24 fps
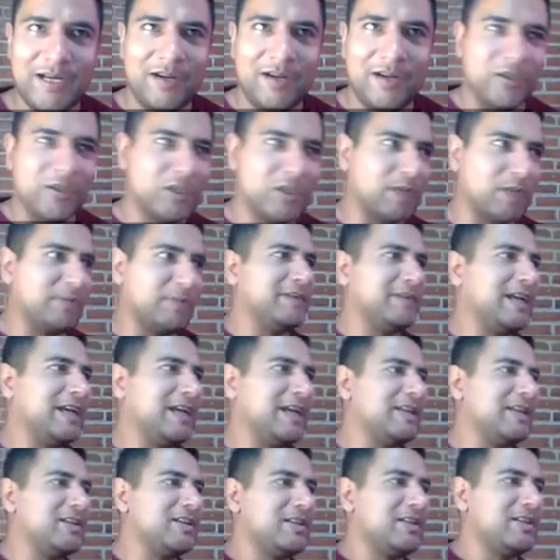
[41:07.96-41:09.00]
On top of
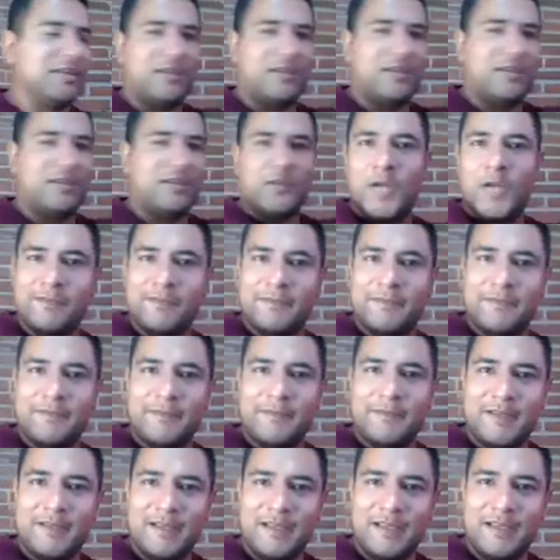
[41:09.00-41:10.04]
that, you have
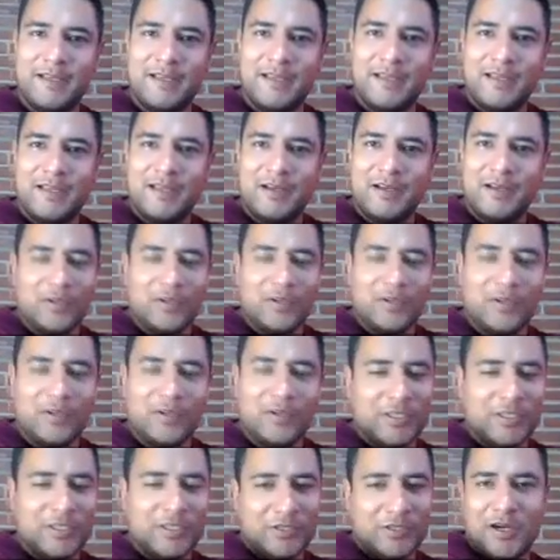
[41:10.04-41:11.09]
other
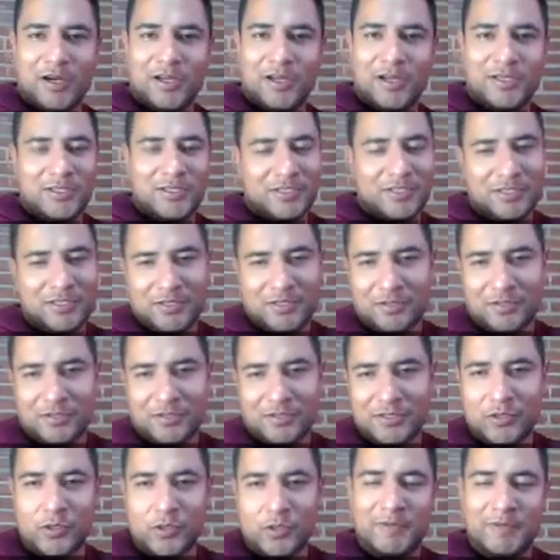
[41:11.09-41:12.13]
dots, other group of
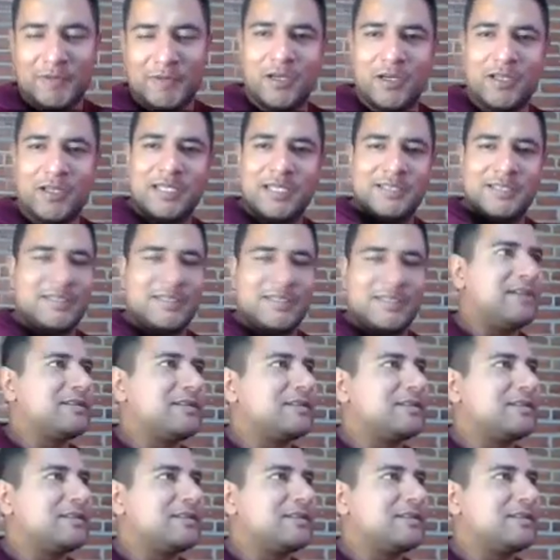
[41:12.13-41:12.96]
dots and sticks,